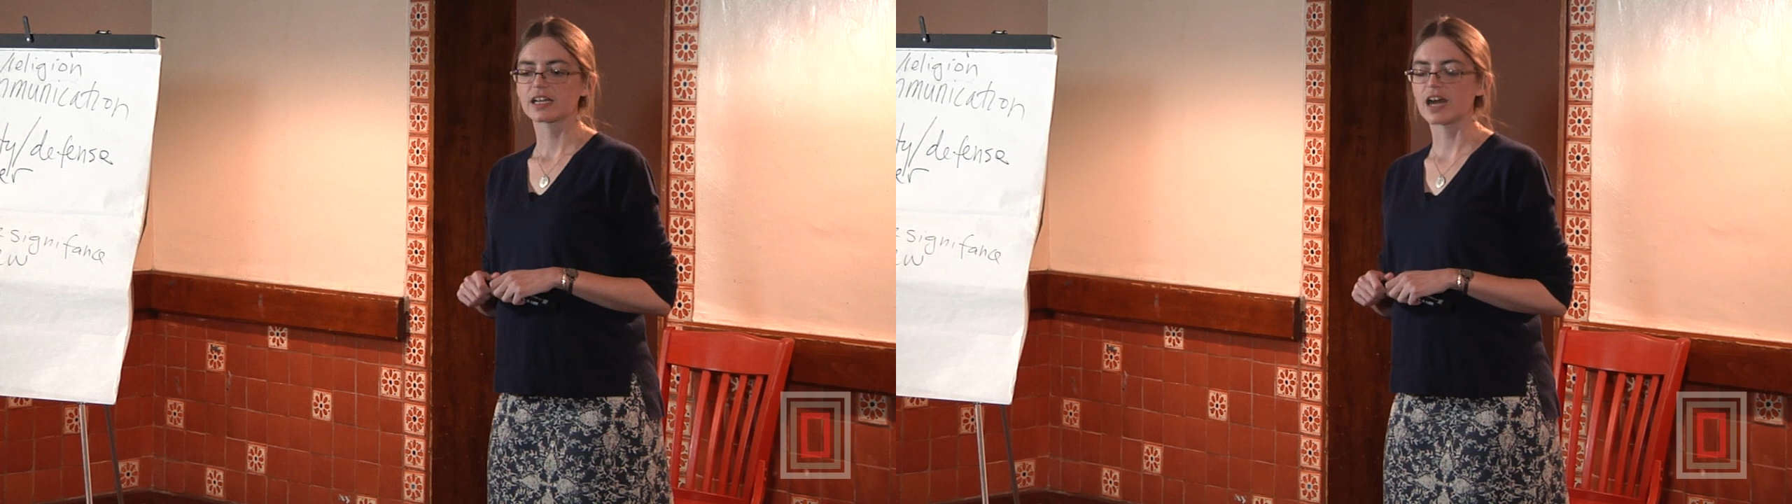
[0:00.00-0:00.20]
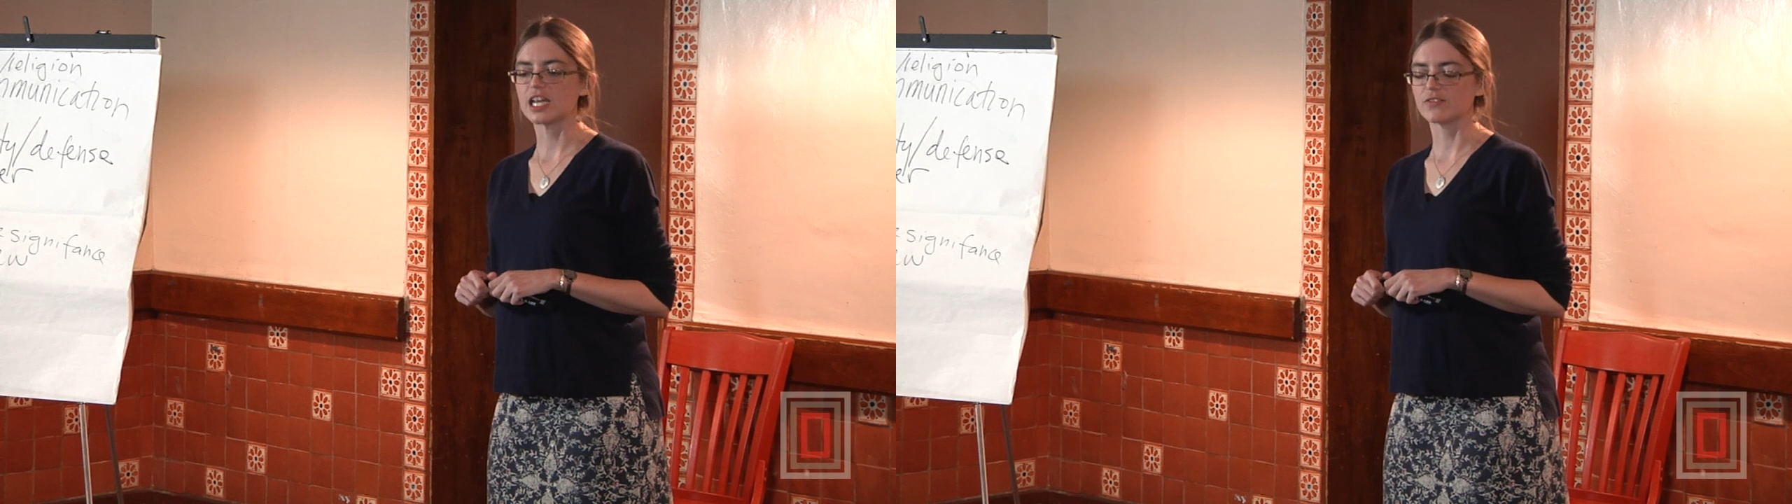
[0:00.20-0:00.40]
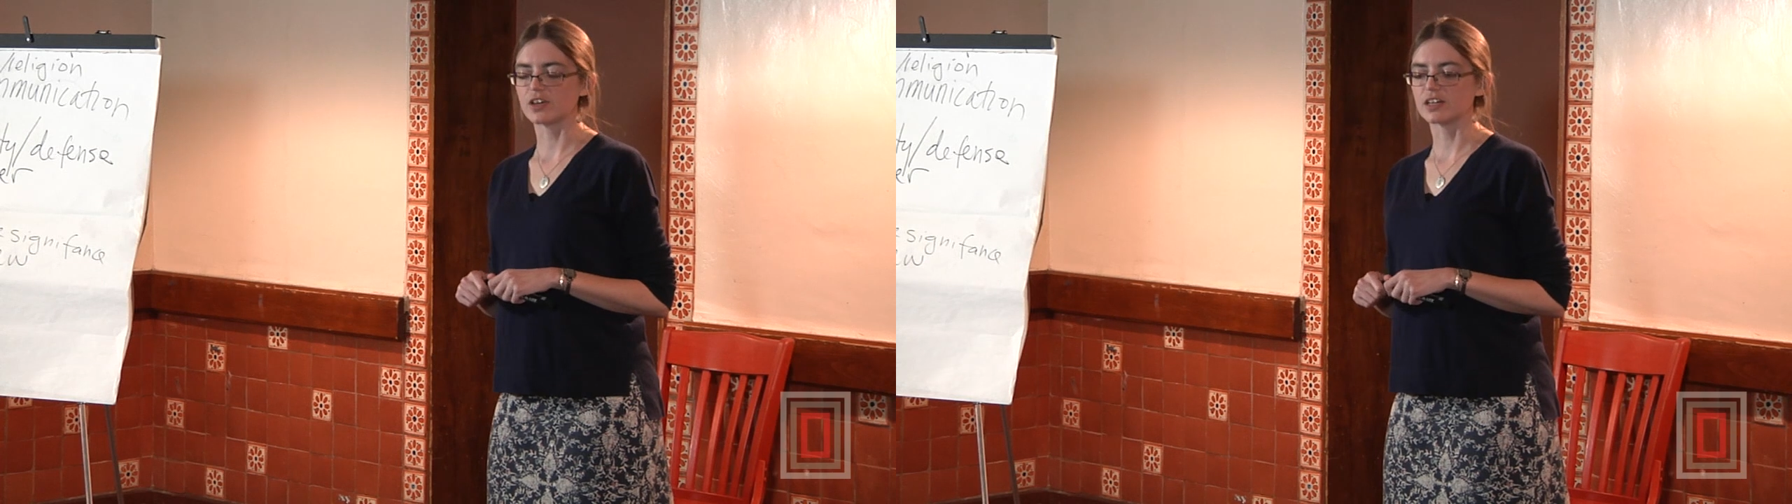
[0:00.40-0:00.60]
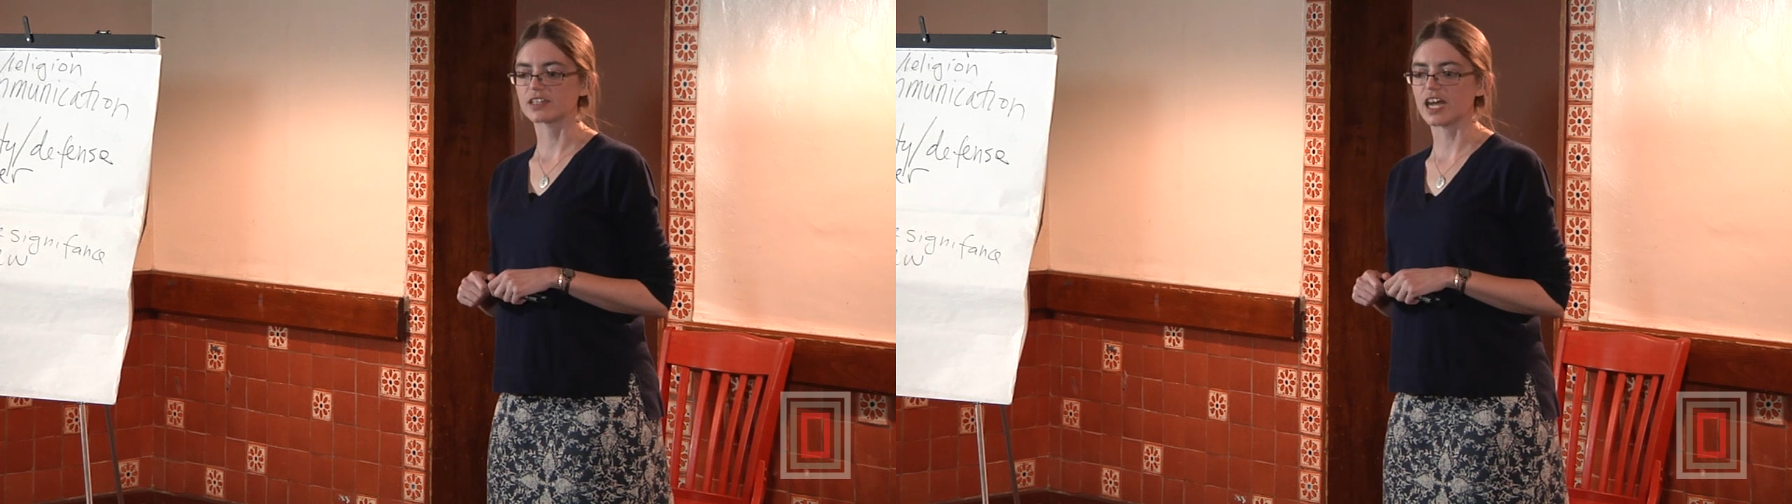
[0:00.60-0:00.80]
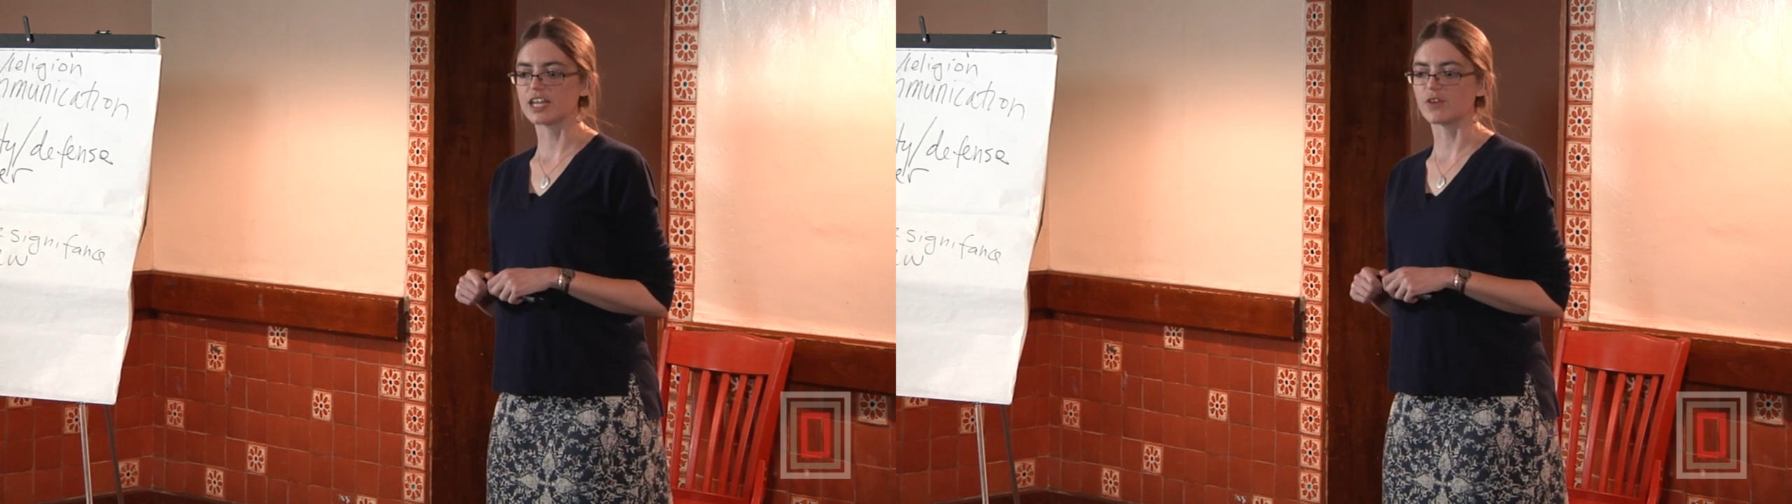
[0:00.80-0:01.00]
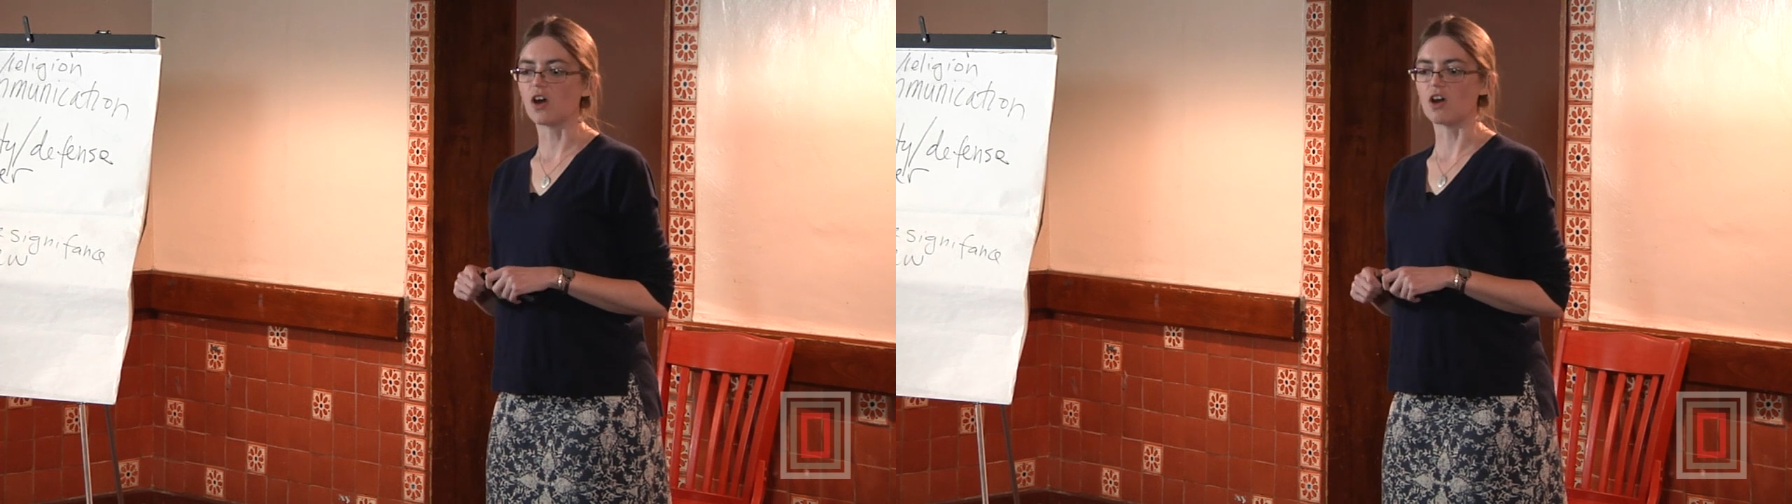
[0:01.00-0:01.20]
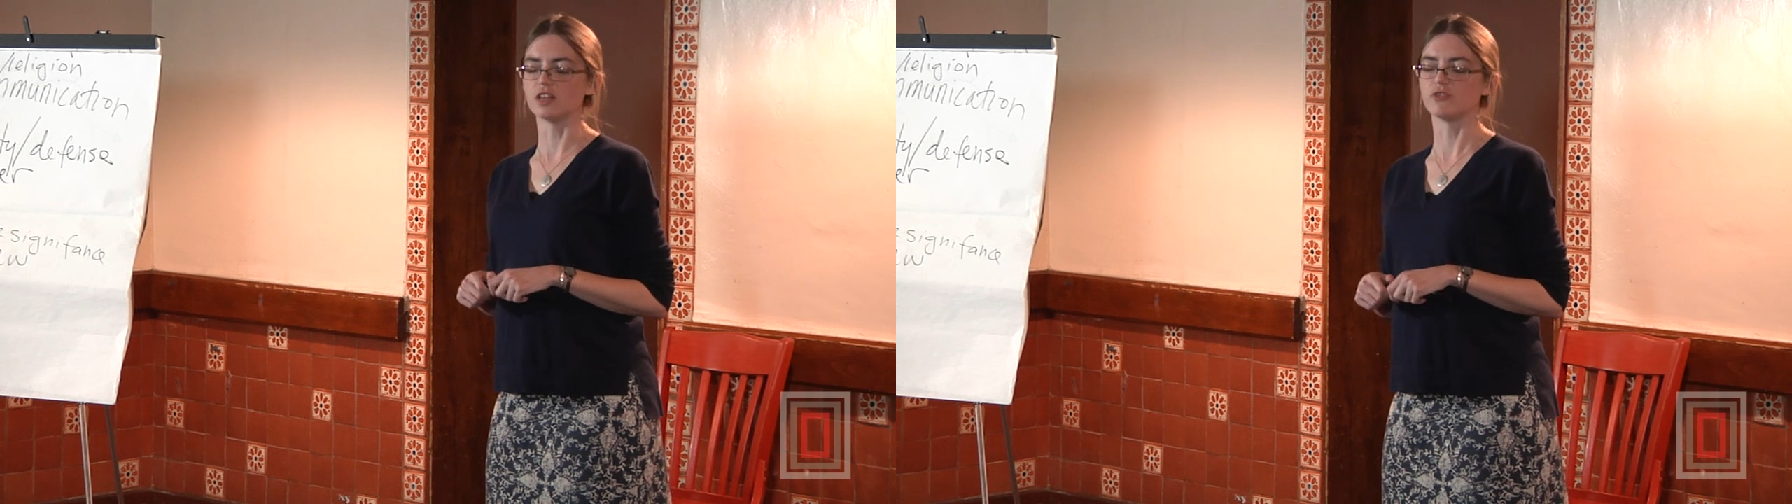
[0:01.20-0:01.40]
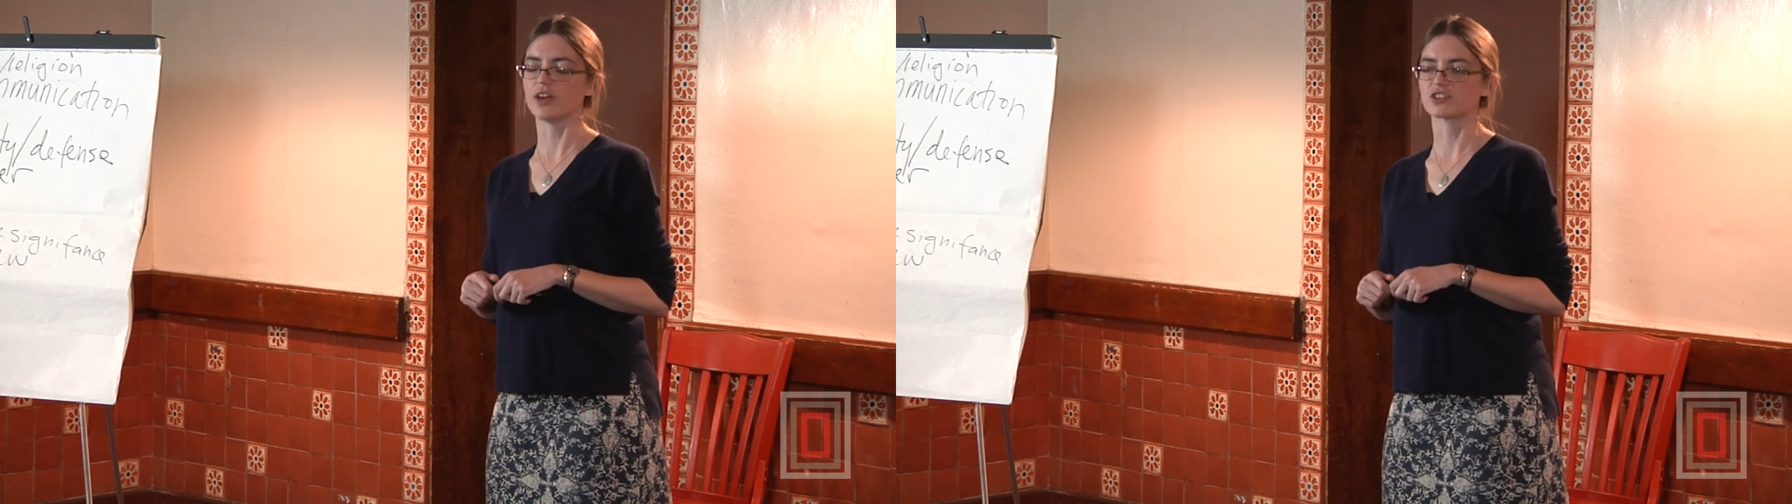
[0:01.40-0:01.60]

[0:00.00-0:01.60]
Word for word: Kind of a haul if you're